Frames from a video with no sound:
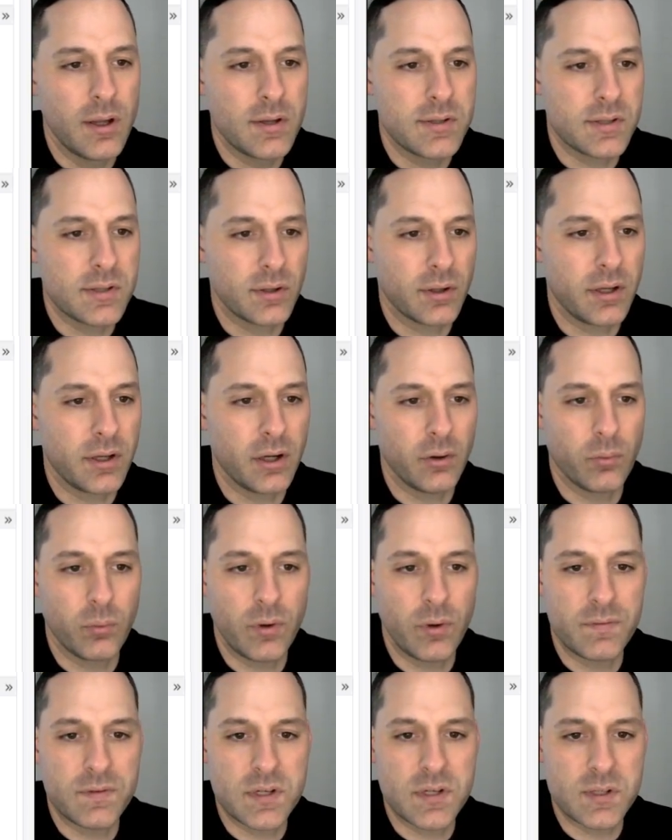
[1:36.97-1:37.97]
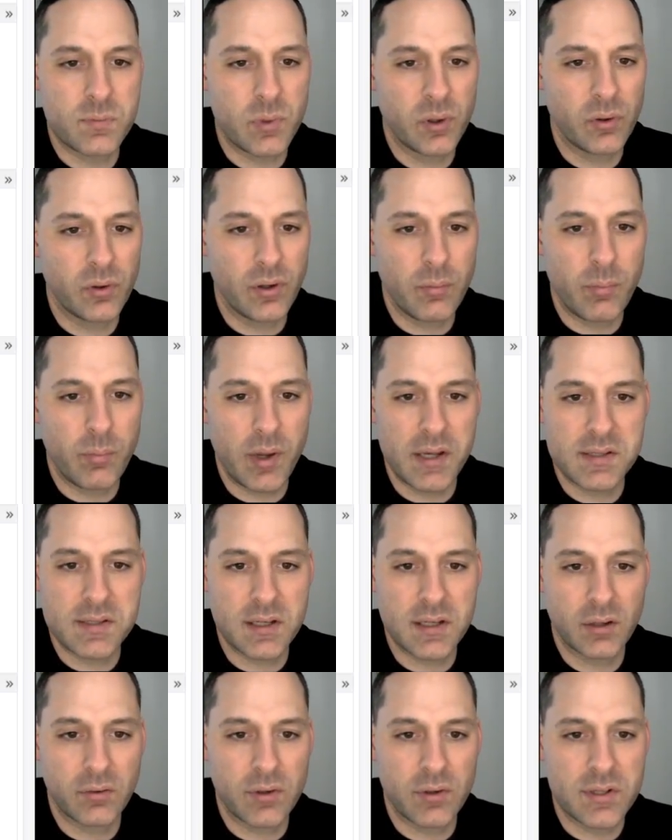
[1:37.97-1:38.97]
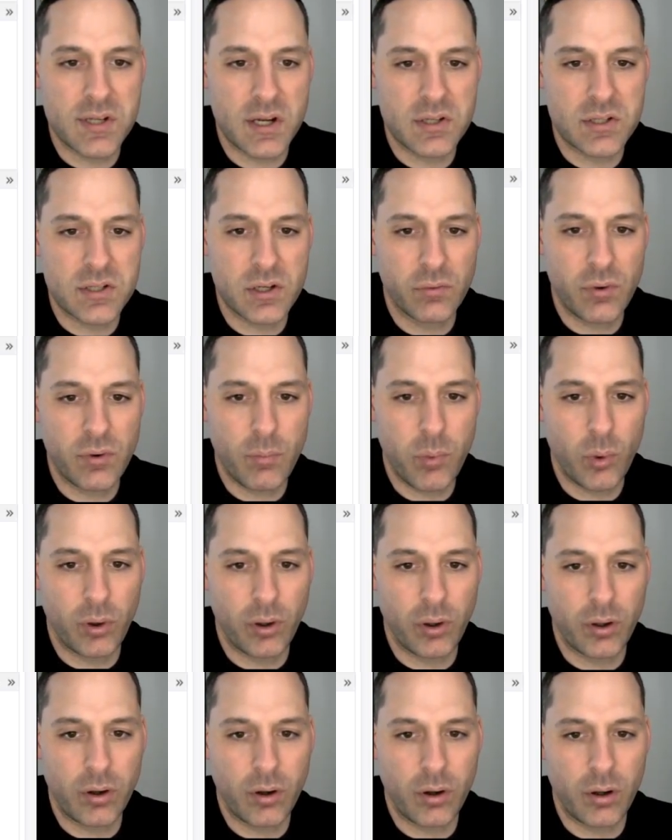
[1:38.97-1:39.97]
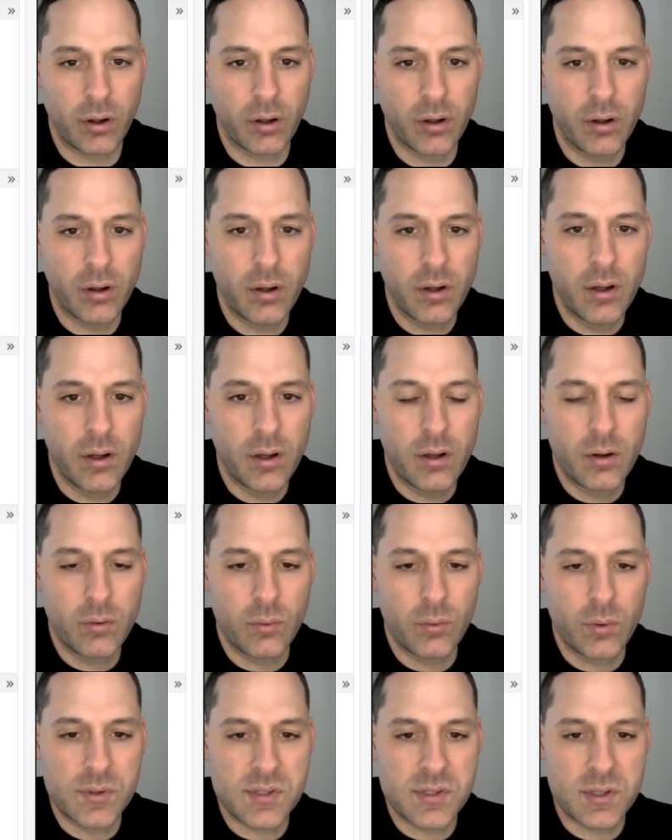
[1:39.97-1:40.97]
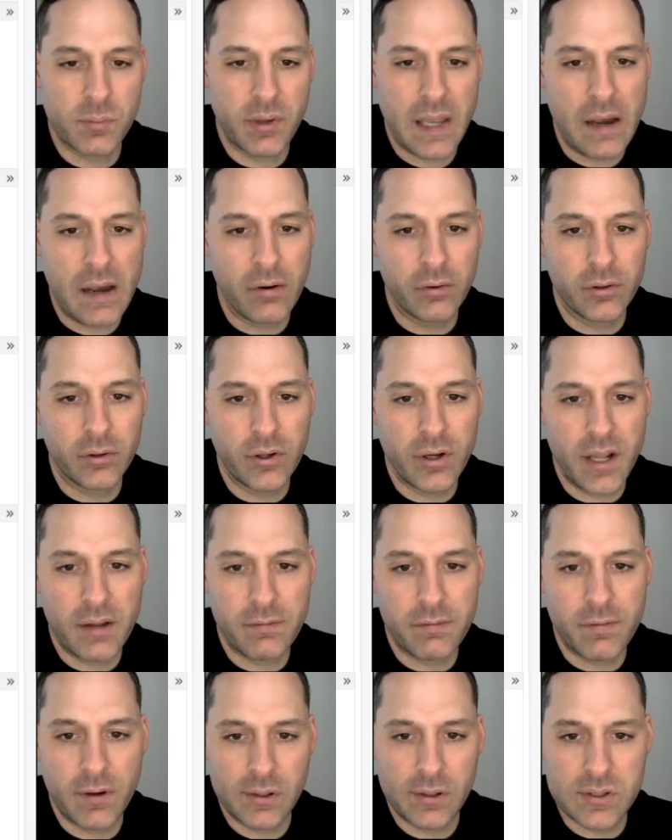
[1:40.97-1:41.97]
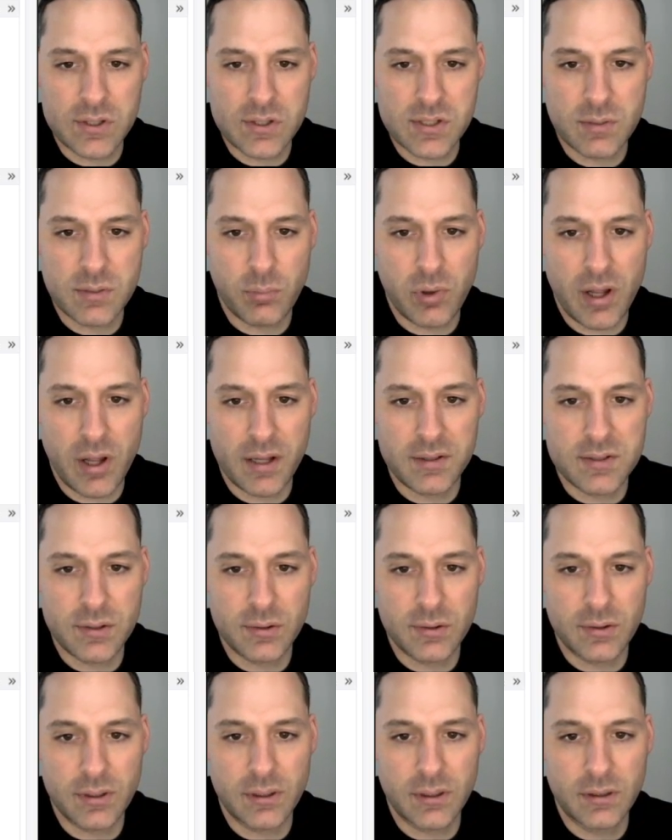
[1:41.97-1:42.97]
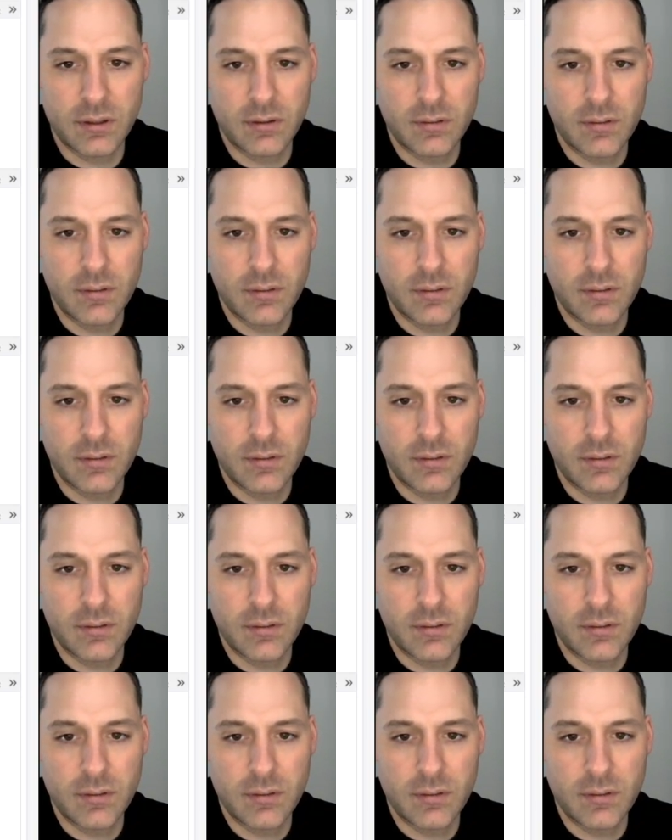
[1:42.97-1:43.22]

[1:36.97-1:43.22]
So here we've just built a basic retention report card with some calendar date functions applied to it.